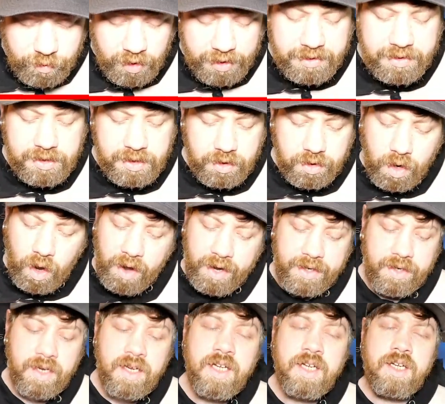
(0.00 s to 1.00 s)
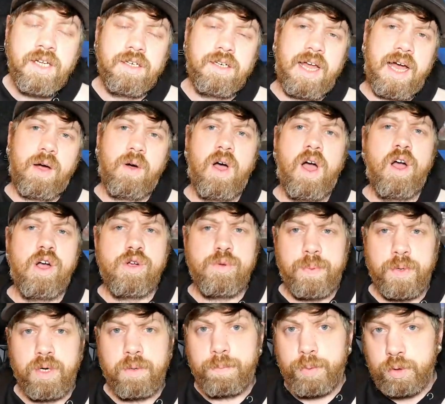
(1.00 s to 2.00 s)
of 99. Now, I
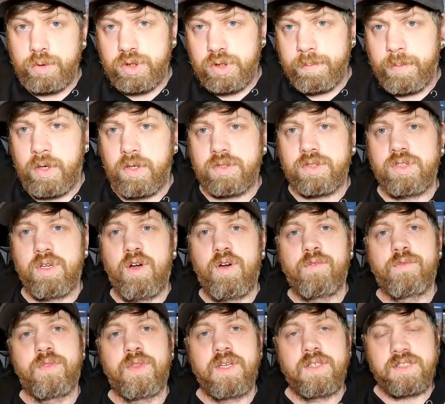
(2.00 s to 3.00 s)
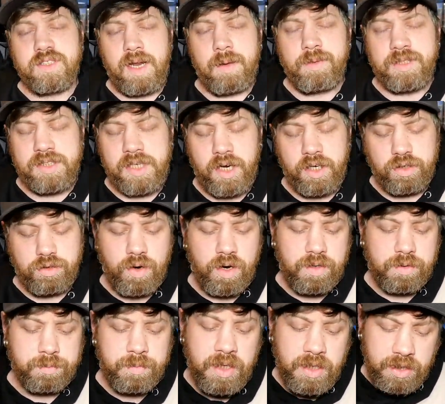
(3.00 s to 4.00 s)
opened a booster box of the Slam Attack
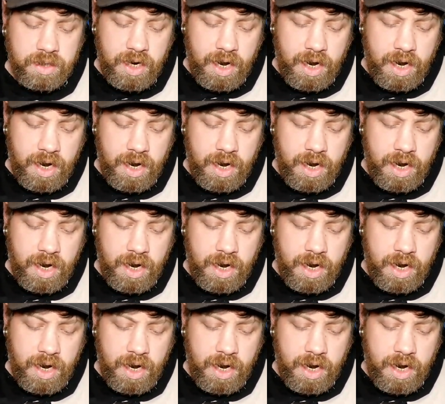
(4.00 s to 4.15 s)
Chrome